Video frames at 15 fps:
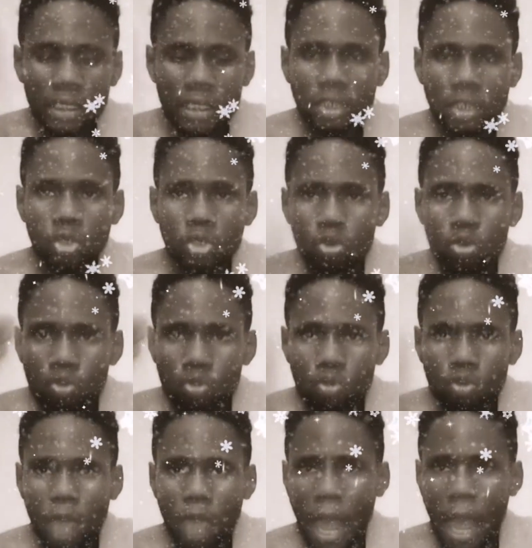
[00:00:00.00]
you
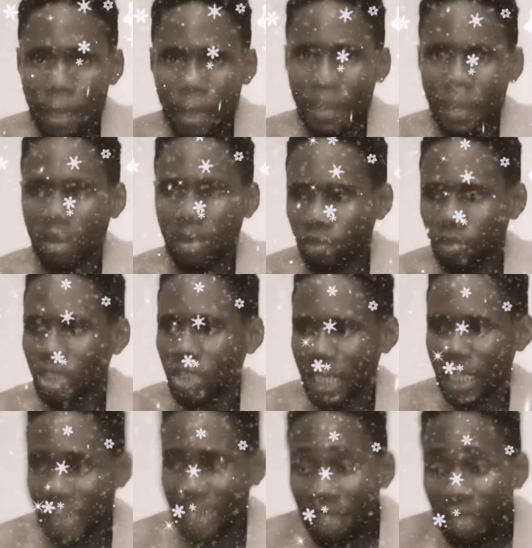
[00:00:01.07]
are a part of your child's
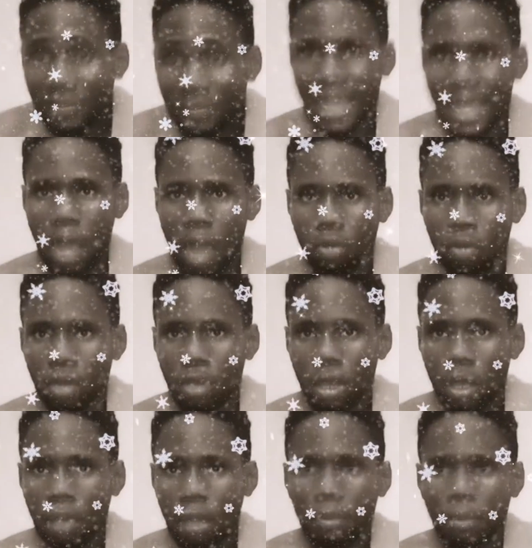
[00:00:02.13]
life now,
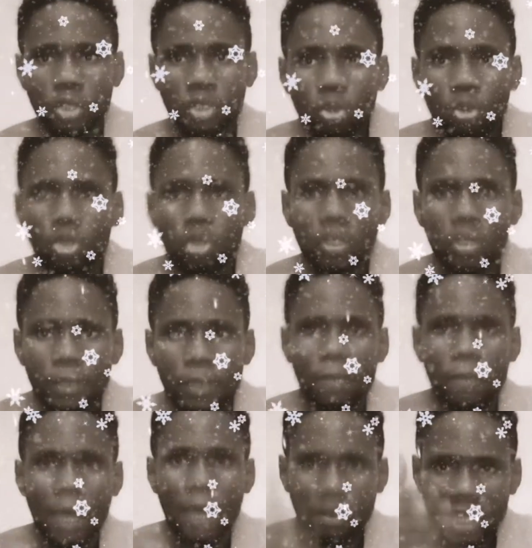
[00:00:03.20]
but you will not be a
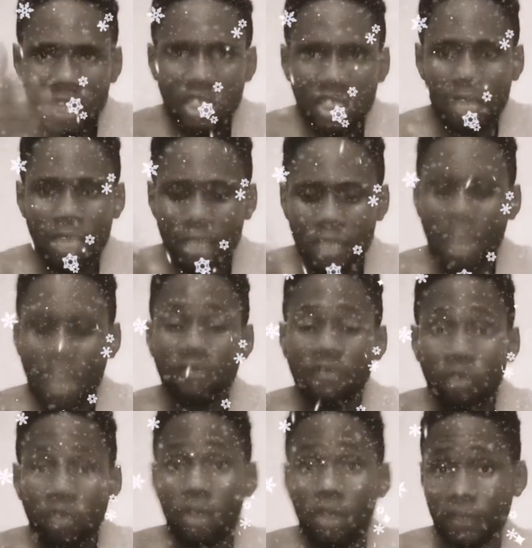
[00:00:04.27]
part of that child's life
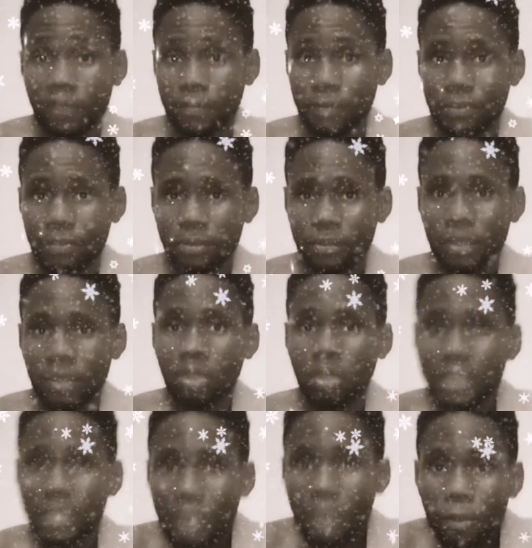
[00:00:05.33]
forever. Because
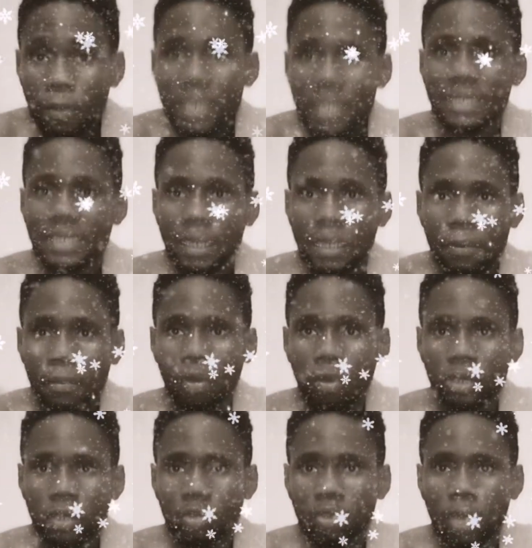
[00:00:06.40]
there will be a certain
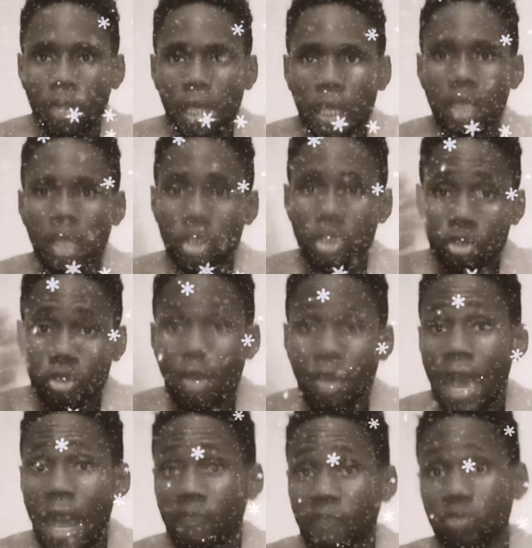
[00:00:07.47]
point where you
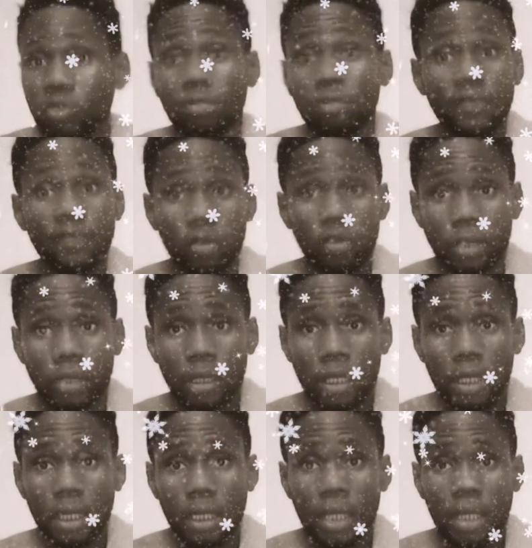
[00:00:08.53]
have to move on.
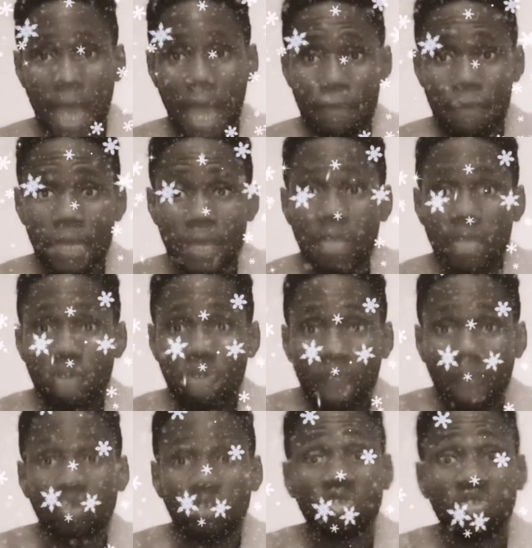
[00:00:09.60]
I mean, you have
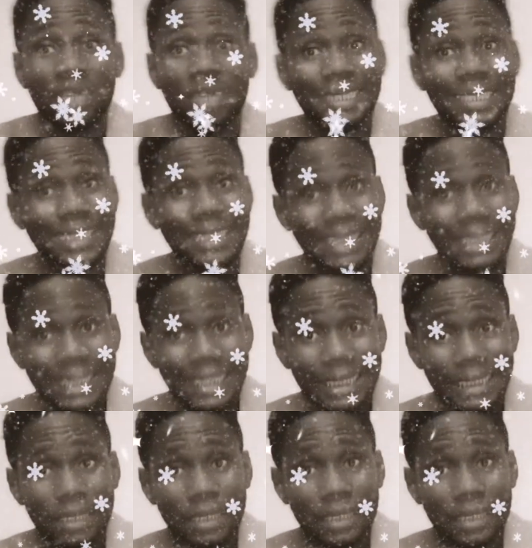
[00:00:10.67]
to transcend